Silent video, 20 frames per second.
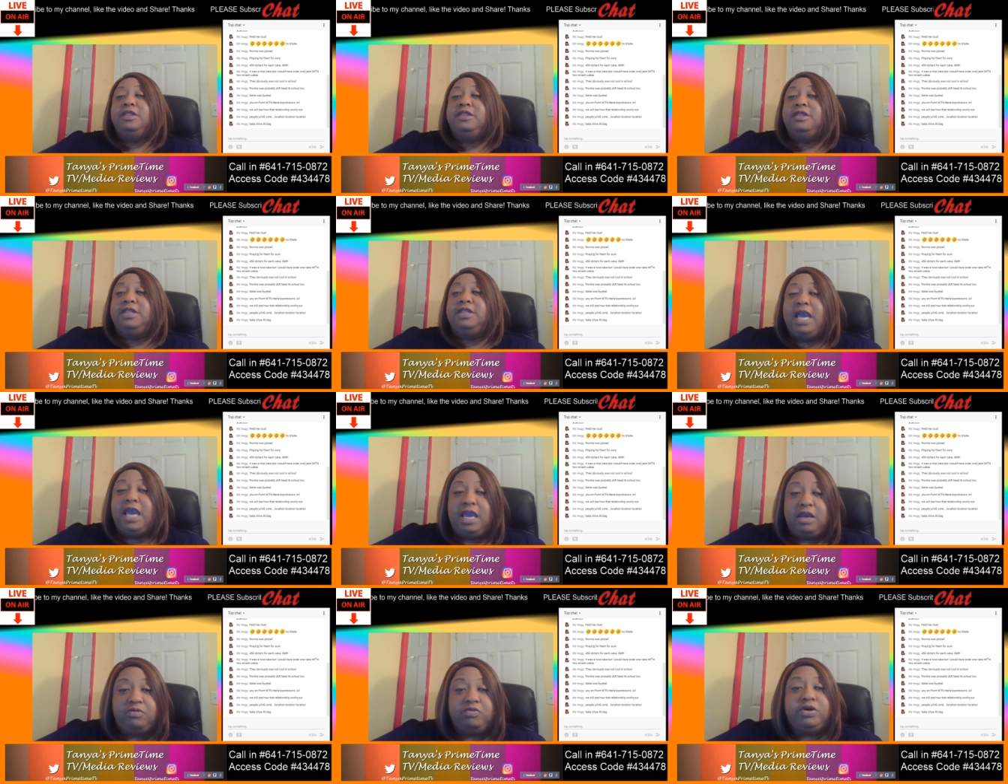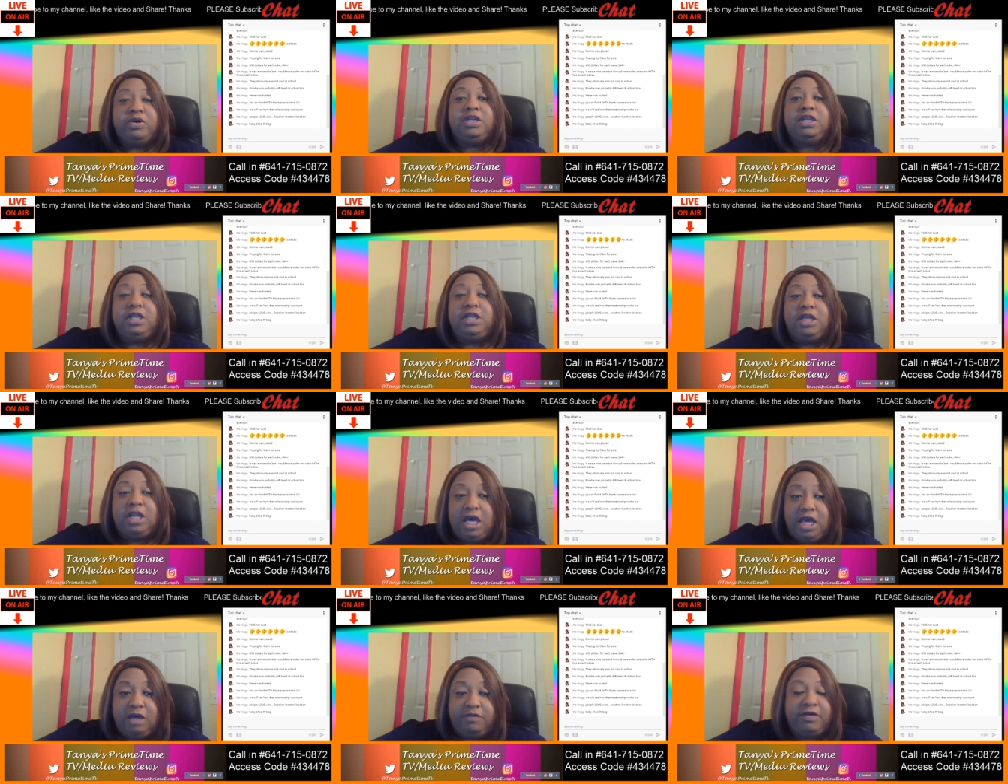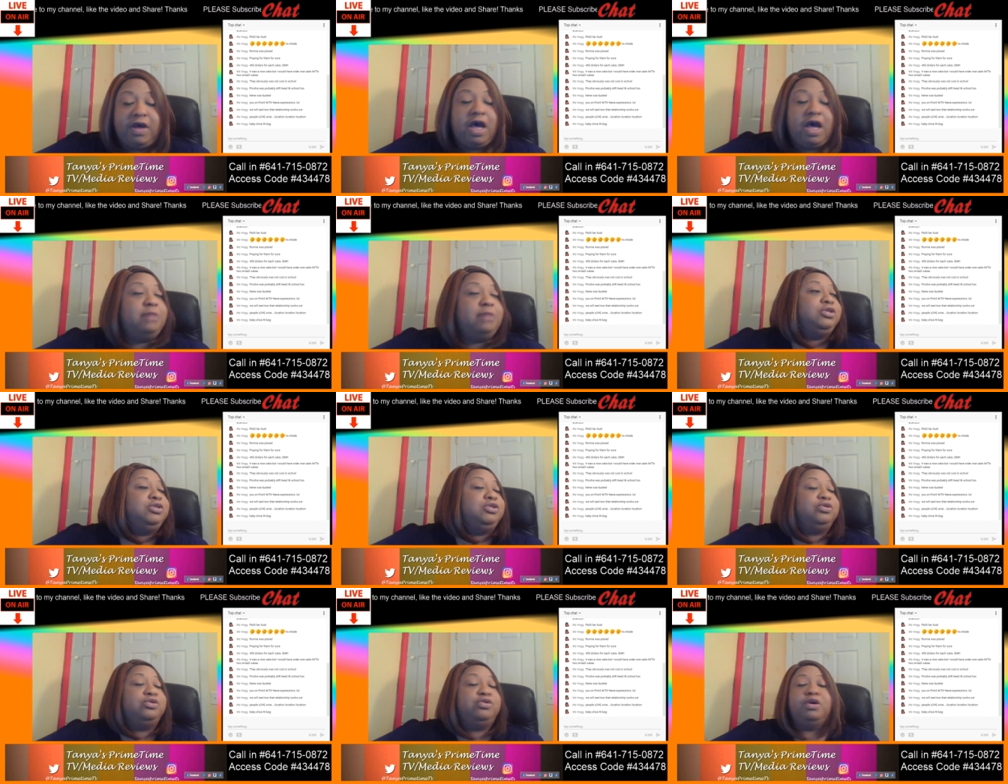They would love, I'm
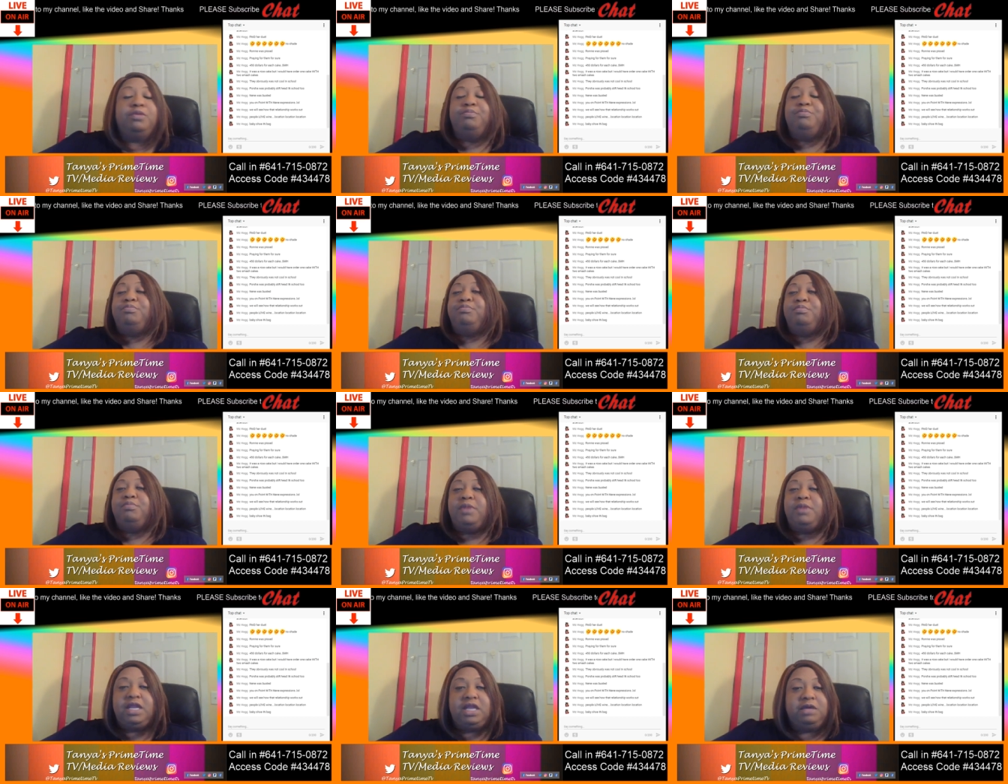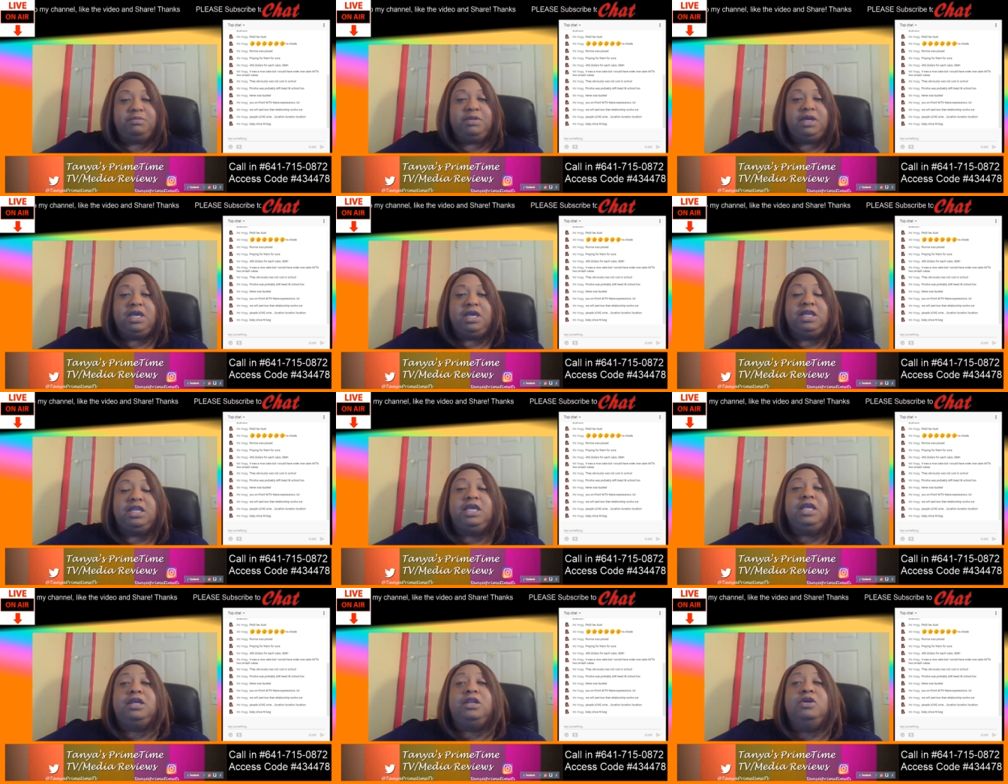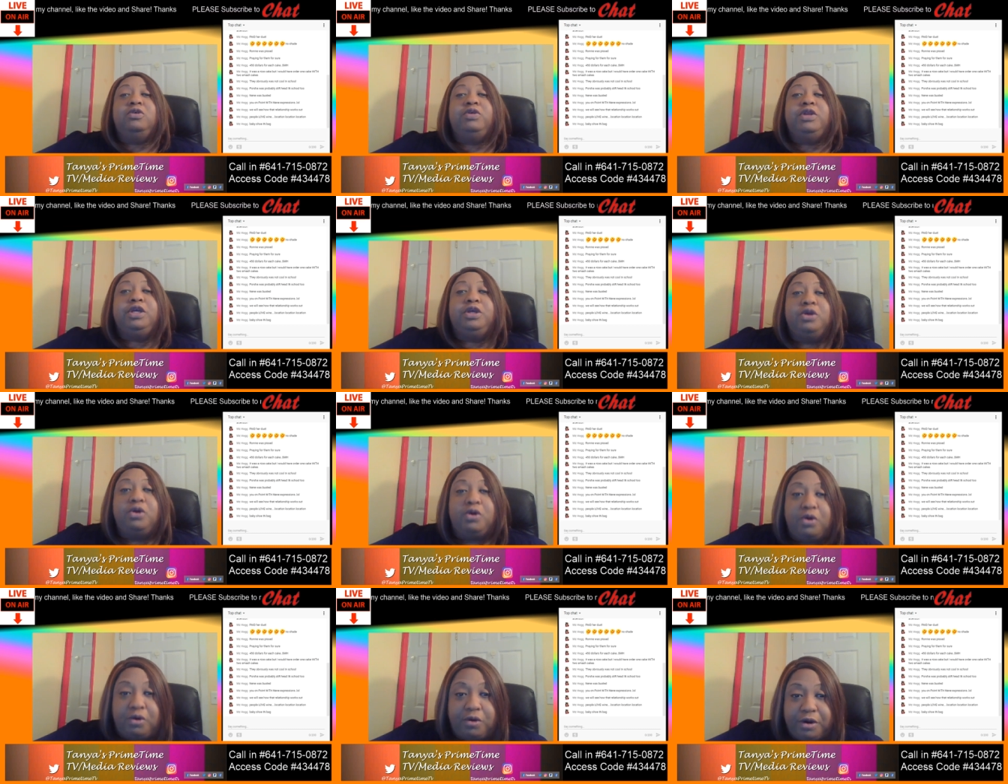sure many men, including
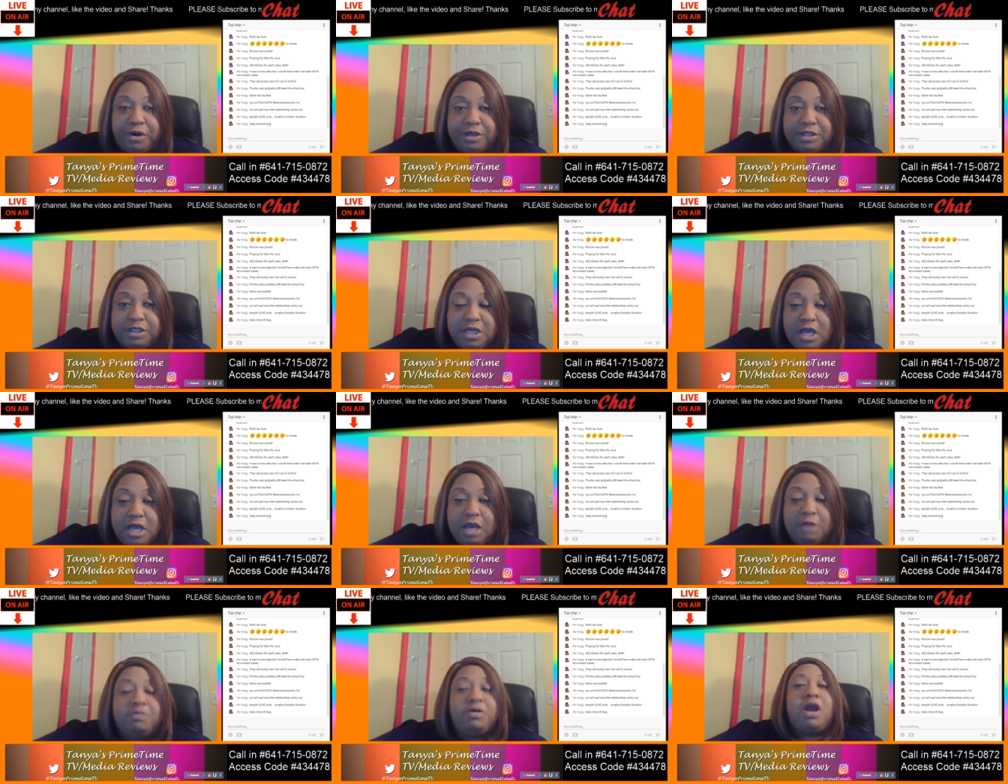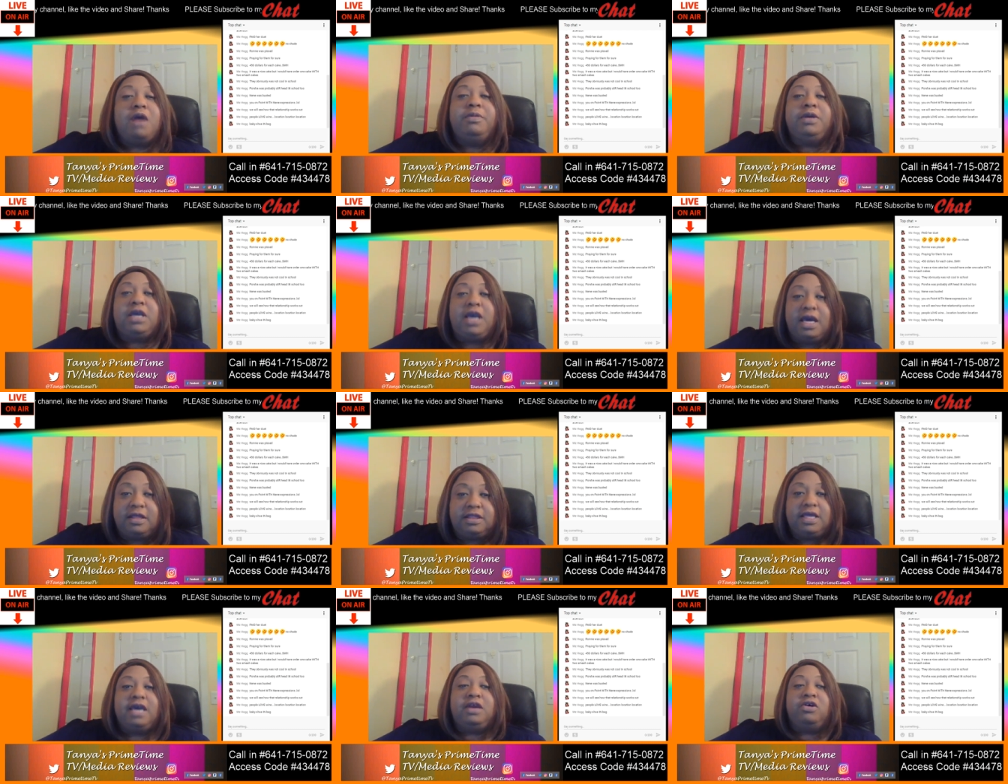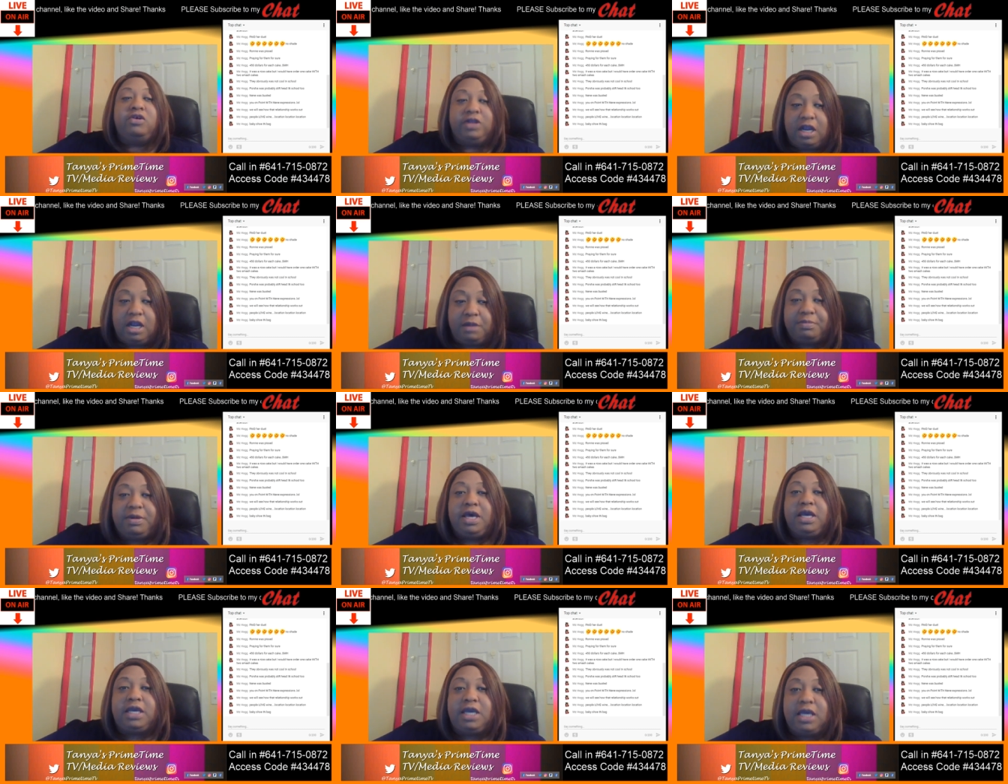yours, probably got that on their
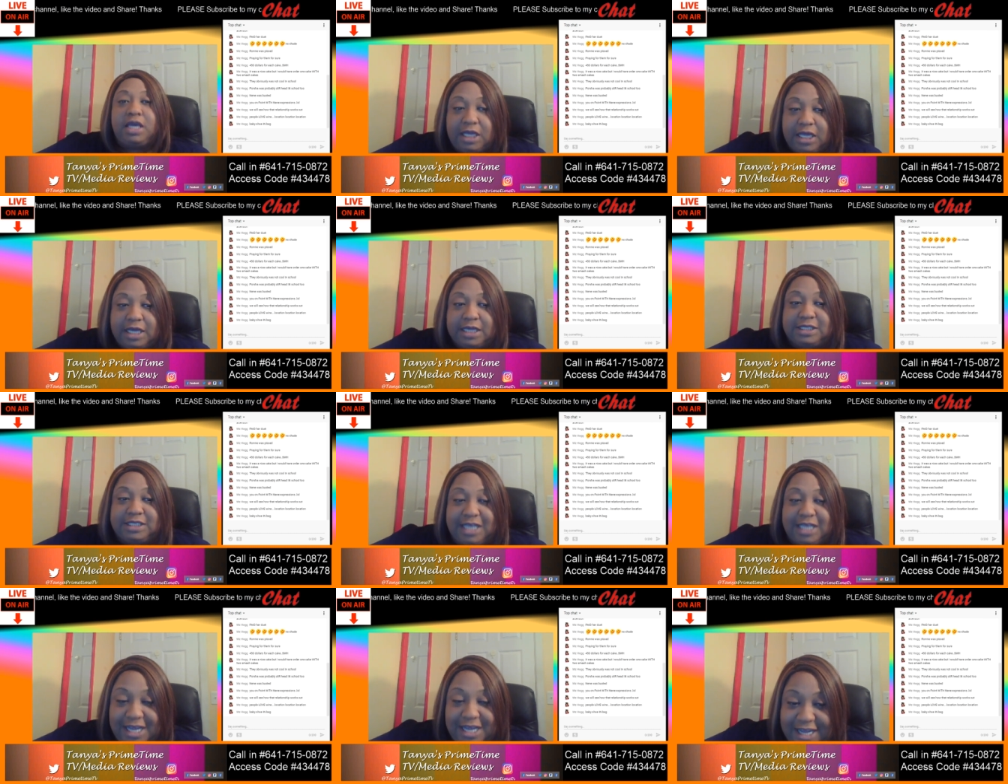bucket list.